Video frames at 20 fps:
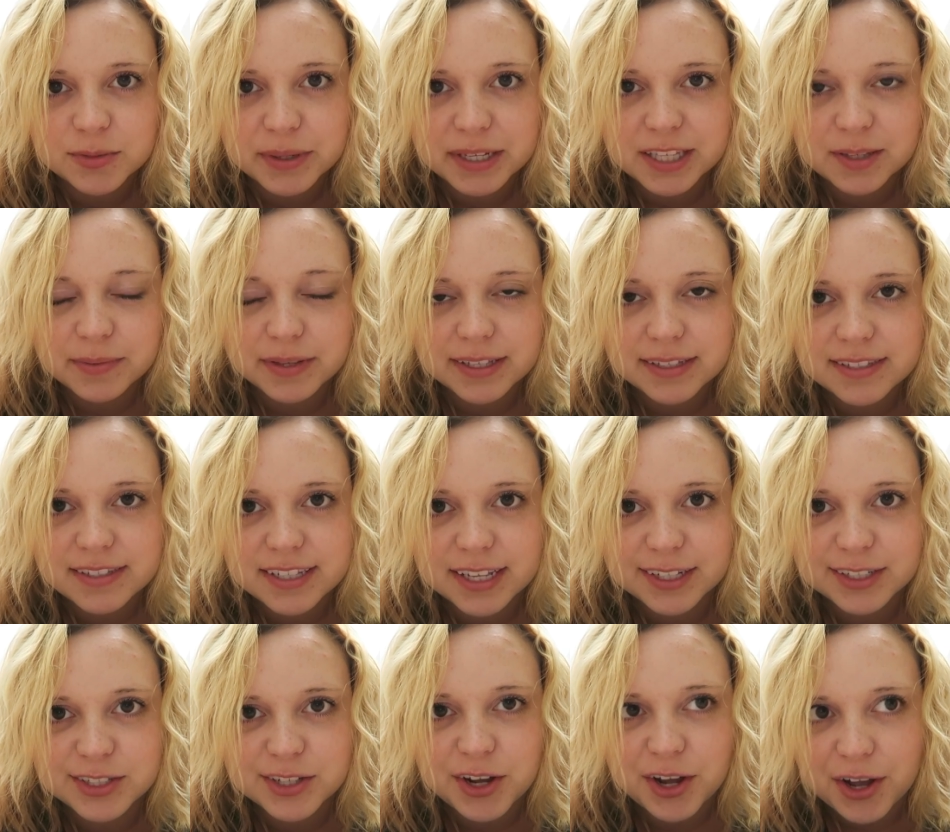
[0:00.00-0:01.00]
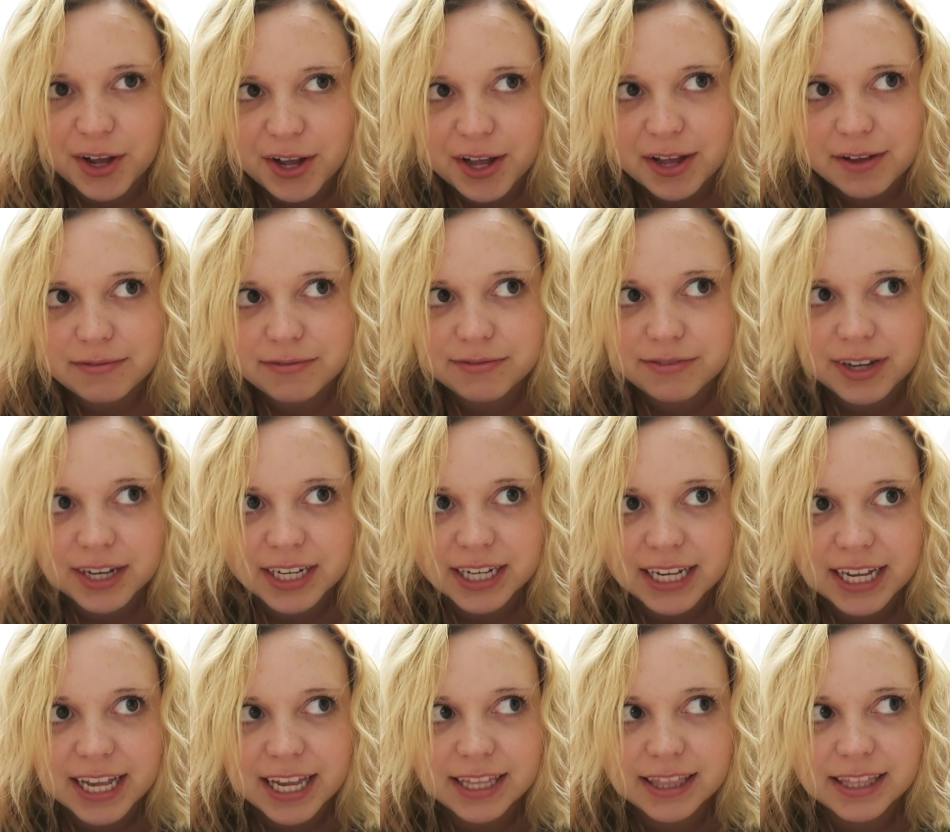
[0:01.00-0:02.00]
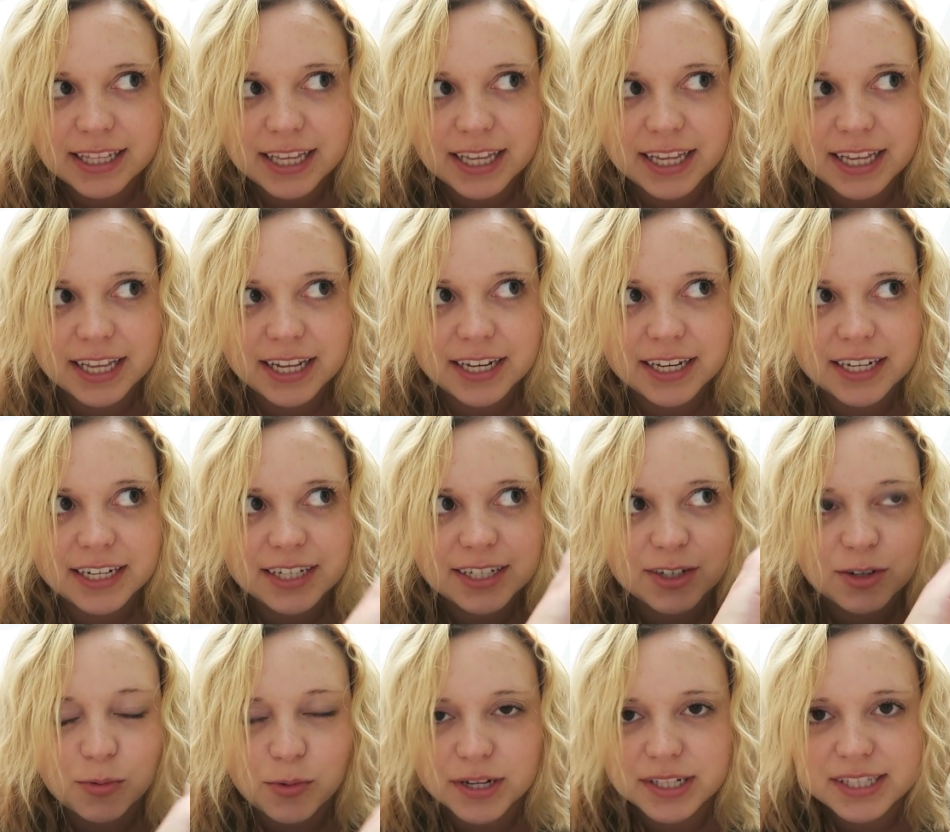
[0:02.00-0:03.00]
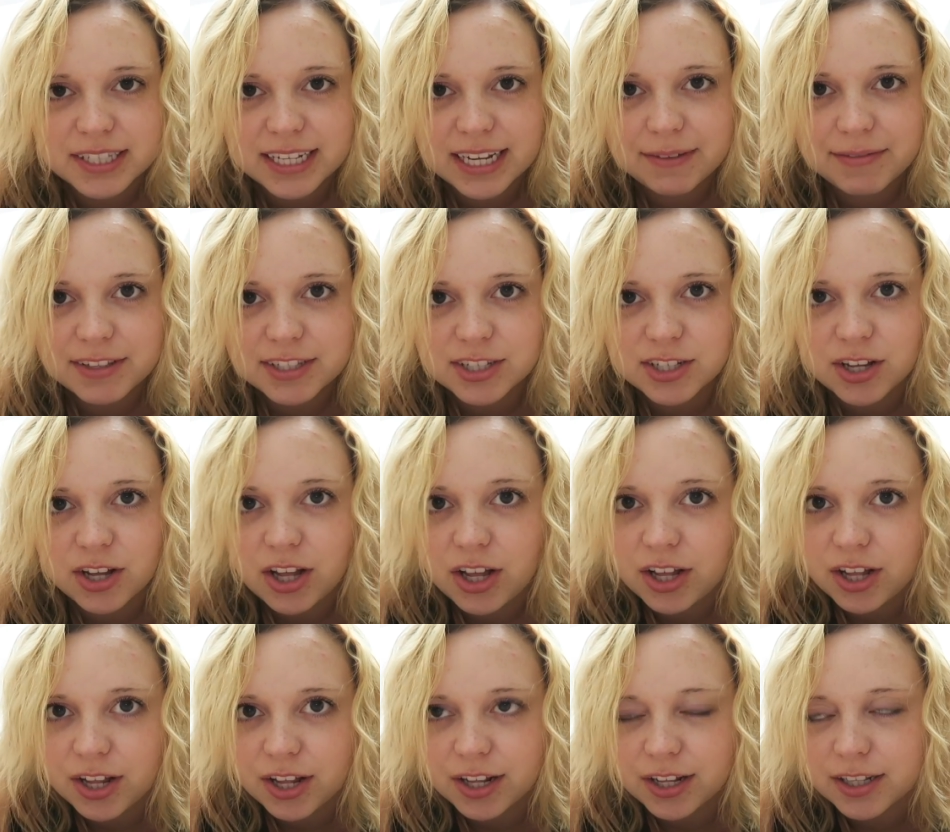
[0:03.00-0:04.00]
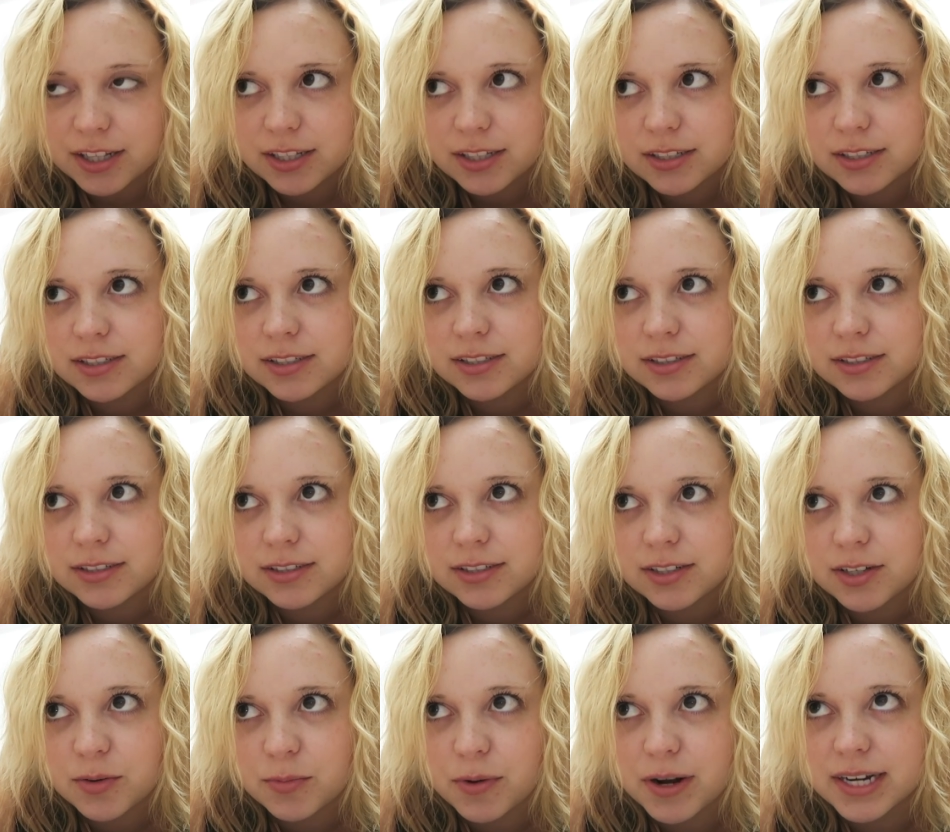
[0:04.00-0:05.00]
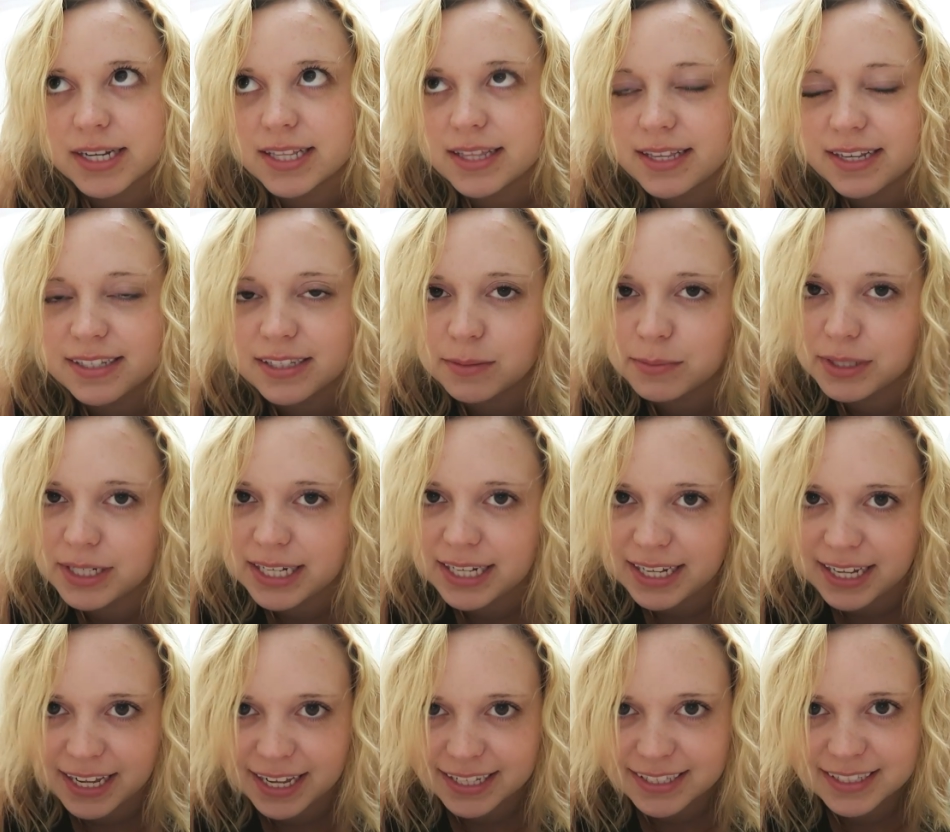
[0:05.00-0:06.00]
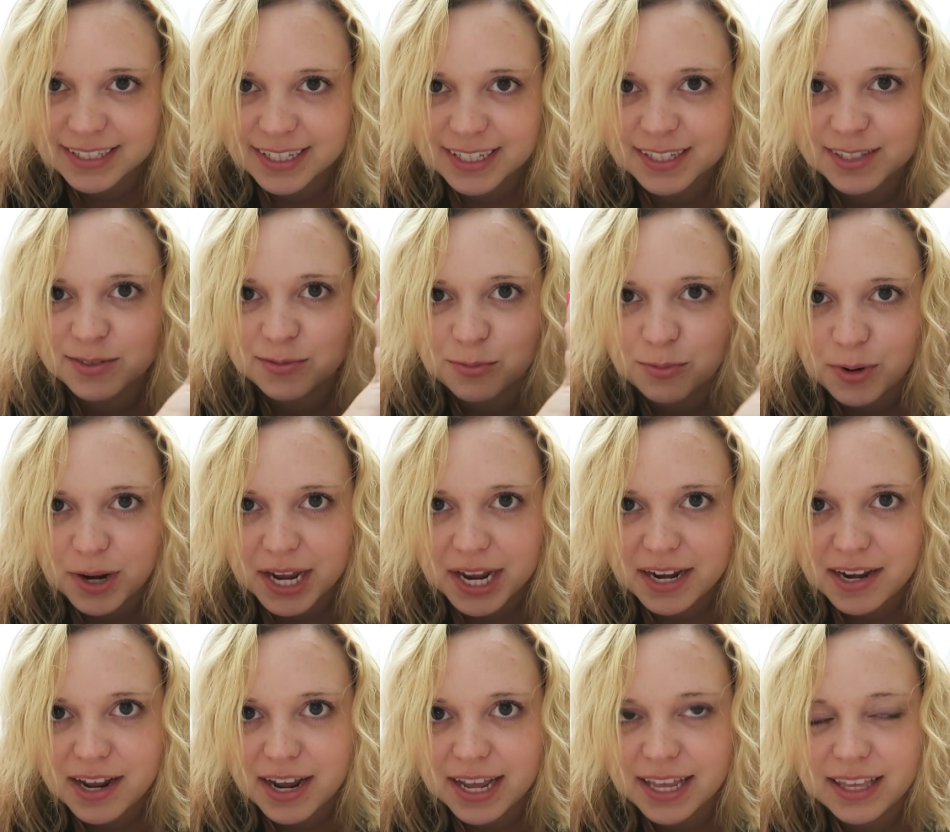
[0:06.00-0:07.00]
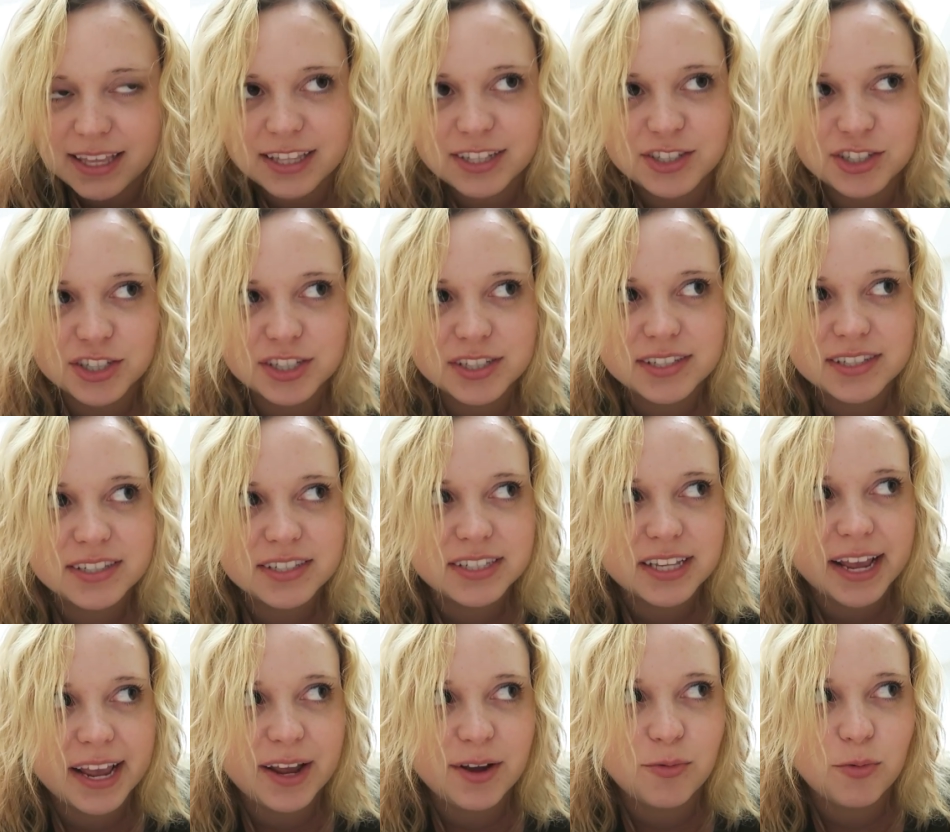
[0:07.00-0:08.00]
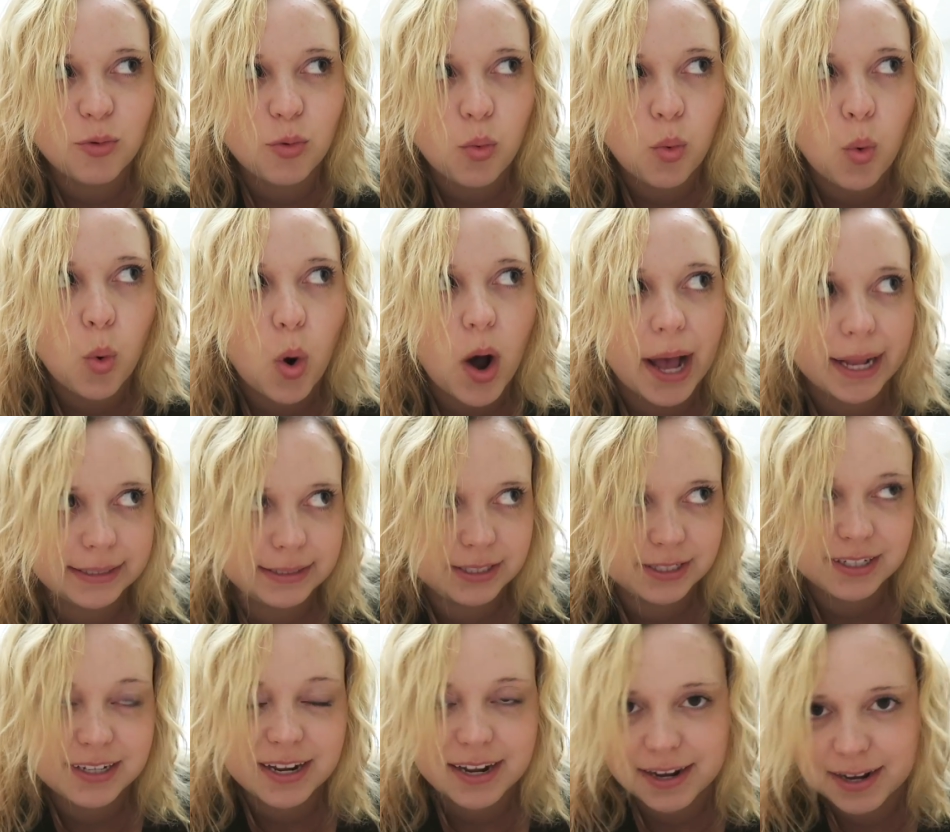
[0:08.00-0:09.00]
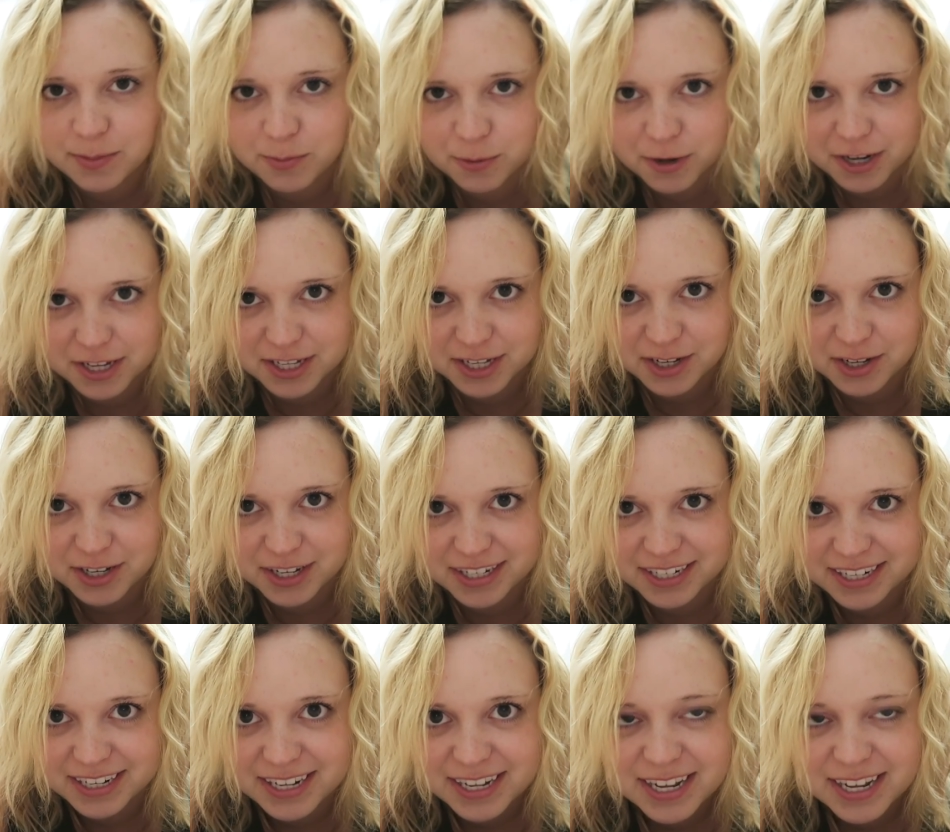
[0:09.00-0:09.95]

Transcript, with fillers: So my email sent off, and then once I have this call, one of the things I'm going to ask is when I can just say what I'm working on.